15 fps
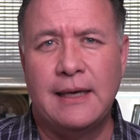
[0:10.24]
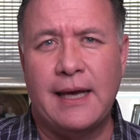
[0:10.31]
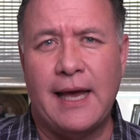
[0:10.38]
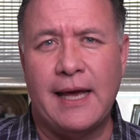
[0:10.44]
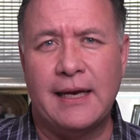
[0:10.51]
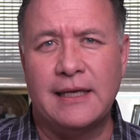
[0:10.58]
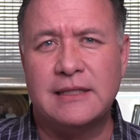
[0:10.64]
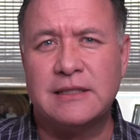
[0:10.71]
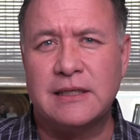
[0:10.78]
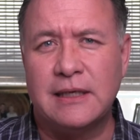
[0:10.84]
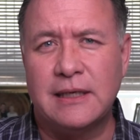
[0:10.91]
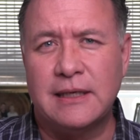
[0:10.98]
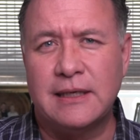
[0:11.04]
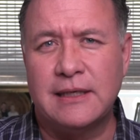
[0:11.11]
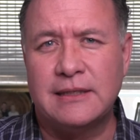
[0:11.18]
And it's
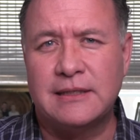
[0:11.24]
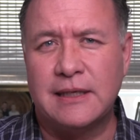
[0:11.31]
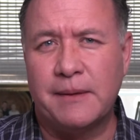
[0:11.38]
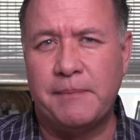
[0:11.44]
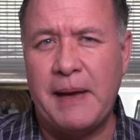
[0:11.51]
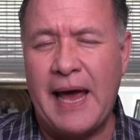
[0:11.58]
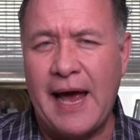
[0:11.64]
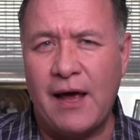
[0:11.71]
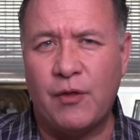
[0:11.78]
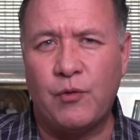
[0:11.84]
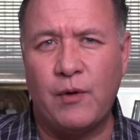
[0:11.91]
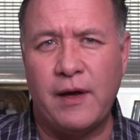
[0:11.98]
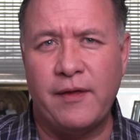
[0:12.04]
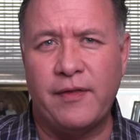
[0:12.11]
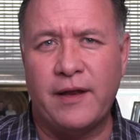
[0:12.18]
a it's a
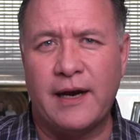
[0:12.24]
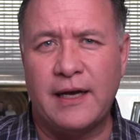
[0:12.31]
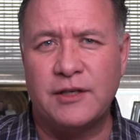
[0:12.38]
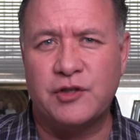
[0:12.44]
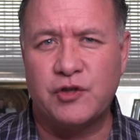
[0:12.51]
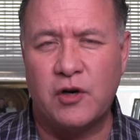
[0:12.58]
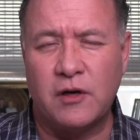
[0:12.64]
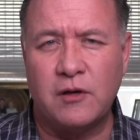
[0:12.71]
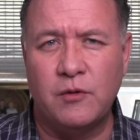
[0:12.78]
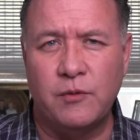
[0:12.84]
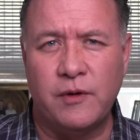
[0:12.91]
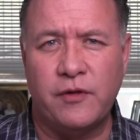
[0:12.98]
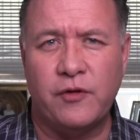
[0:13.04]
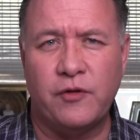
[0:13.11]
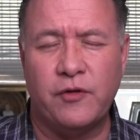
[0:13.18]
pathway that I struggle
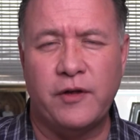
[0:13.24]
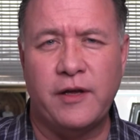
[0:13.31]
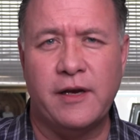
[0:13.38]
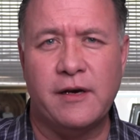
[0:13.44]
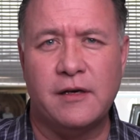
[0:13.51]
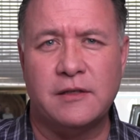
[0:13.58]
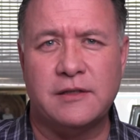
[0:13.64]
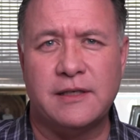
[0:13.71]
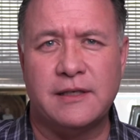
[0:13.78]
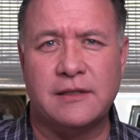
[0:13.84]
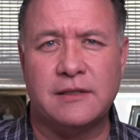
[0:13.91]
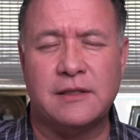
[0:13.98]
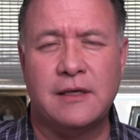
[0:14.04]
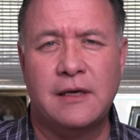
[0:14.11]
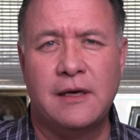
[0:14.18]
with through the years
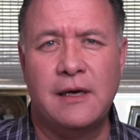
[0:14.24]
is